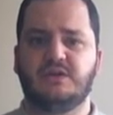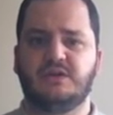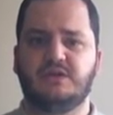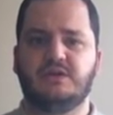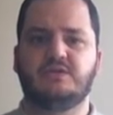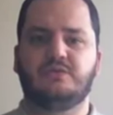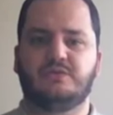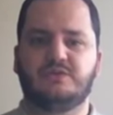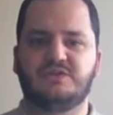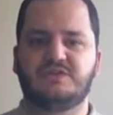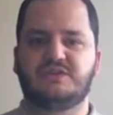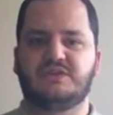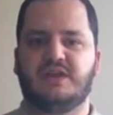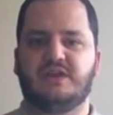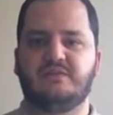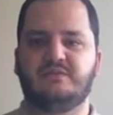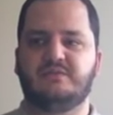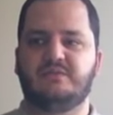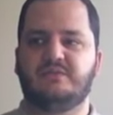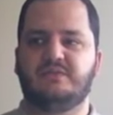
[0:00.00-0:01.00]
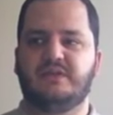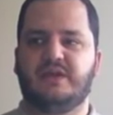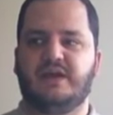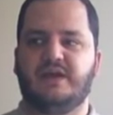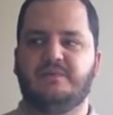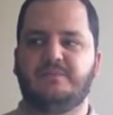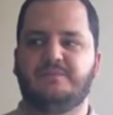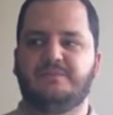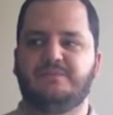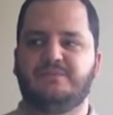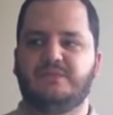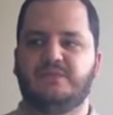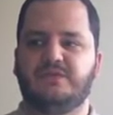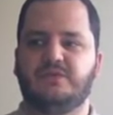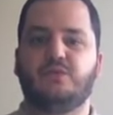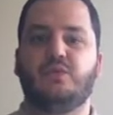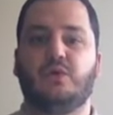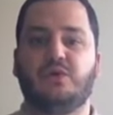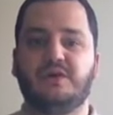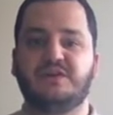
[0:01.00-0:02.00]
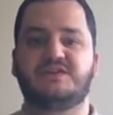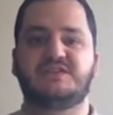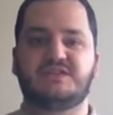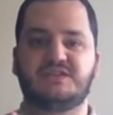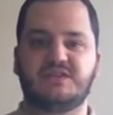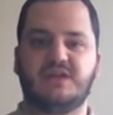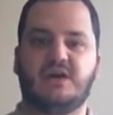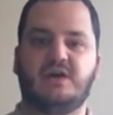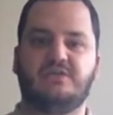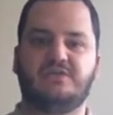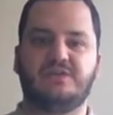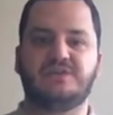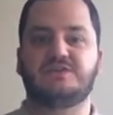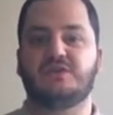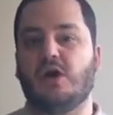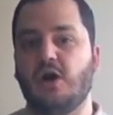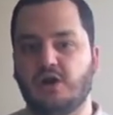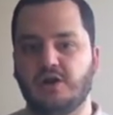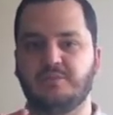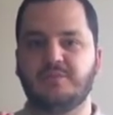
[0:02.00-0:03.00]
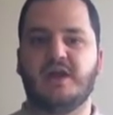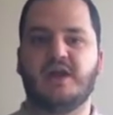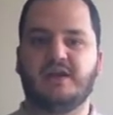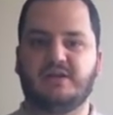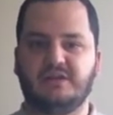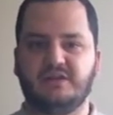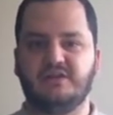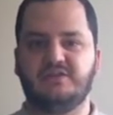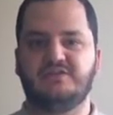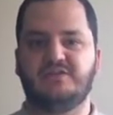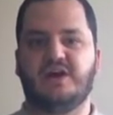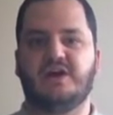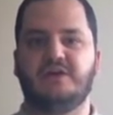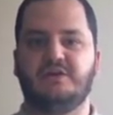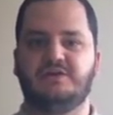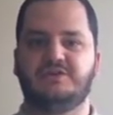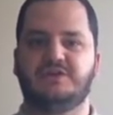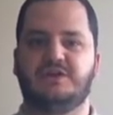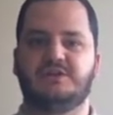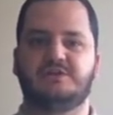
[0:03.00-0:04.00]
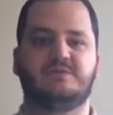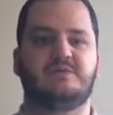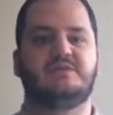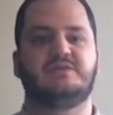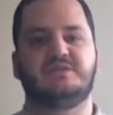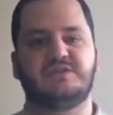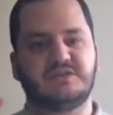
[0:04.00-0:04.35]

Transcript: In other words, that the word itself is automatically a value judgment.